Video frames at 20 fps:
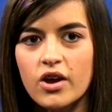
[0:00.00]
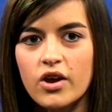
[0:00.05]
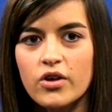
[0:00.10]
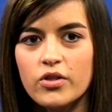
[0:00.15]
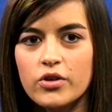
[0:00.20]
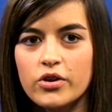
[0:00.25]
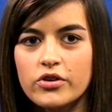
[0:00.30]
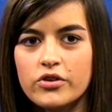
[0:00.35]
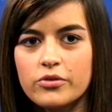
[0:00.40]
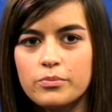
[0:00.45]

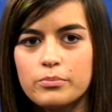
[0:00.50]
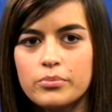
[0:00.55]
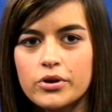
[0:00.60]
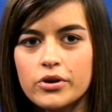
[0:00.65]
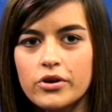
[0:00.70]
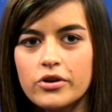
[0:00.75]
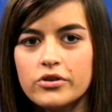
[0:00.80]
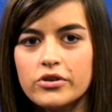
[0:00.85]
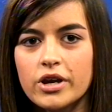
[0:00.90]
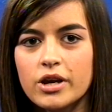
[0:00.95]
The
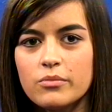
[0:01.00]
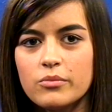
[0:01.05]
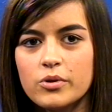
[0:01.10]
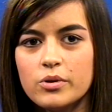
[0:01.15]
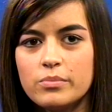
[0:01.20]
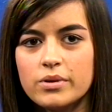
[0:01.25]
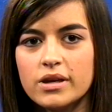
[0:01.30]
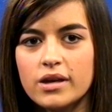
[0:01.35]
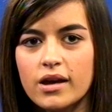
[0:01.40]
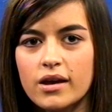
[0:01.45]
program will
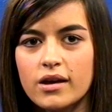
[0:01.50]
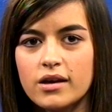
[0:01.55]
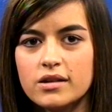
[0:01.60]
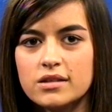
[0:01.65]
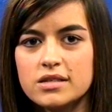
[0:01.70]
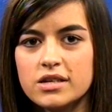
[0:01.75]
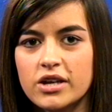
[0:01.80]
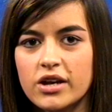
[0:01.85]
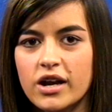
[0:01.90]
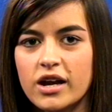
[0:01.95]
be held
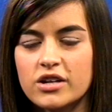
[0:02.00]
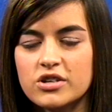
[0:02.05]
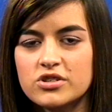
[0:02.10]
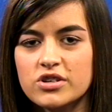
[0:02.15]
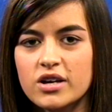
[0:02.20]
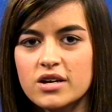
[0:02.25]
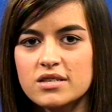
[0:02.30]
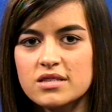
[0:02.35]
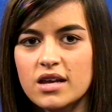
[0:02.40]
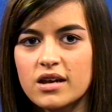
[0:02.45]
here at
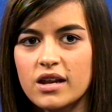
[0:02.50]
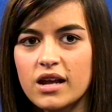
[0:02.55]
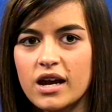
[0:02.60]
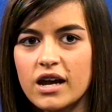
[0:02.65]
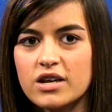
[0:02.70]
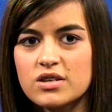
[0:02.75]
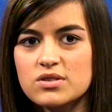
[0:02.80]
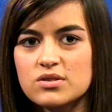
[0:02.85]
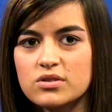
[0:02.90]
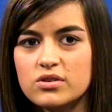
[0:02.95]
Charlestown
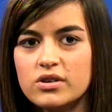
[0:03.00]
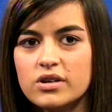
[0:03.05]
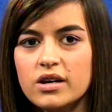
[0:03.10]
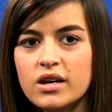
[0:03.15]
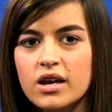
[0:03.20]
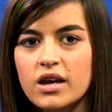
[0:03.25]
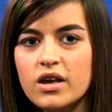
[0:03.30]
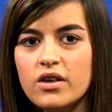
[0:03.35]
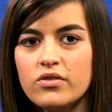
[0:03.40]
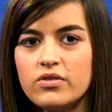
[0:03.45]
High School
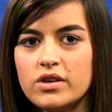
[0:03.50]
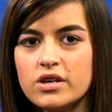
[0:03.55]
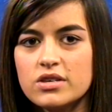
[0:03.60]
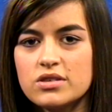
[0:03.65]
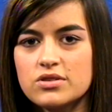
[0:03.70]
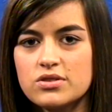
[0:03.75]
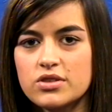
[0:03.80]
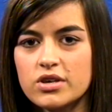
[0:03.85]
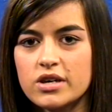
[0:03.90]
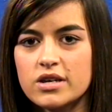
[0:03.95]

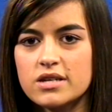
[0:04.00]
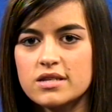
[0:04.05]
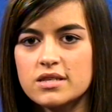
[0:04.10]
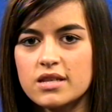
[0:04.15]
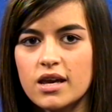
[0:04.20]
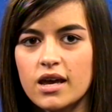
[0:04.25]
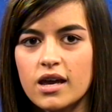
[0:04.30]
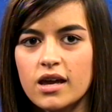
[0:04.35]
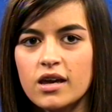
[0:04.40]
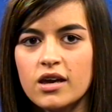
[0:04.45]
this
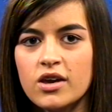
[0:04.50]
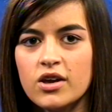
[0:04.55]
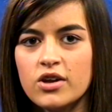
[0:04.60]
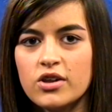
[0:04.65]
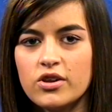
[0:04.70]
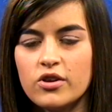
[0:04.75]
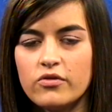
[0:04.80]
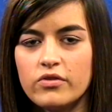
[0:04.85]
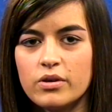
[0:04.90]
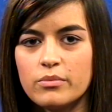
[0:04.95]
Thursday,
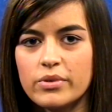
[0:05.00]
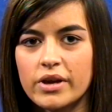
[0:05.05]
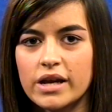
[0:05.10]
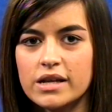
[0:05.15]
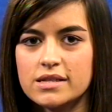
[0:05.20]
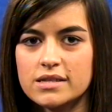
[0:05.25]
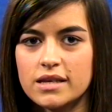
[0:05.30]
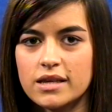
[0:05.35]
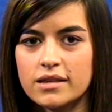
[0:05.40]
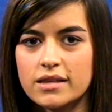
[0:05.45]
November
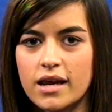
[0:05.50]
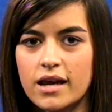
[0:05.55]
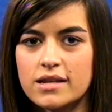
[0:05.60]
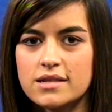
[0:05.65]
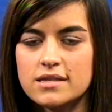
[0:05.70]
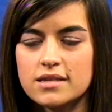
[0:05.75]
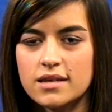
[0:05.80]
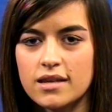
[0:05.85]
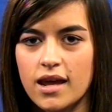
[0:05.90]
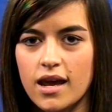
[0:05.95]
18th at
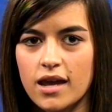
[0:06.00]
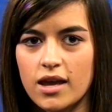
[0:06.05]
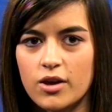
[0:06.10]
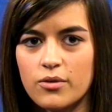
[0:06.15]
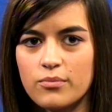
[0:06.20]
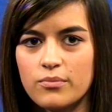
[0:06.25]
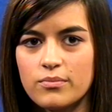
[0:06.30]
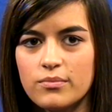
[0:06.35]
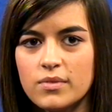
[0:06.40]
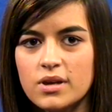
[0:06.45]
10
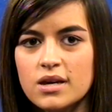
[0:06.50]
a.m.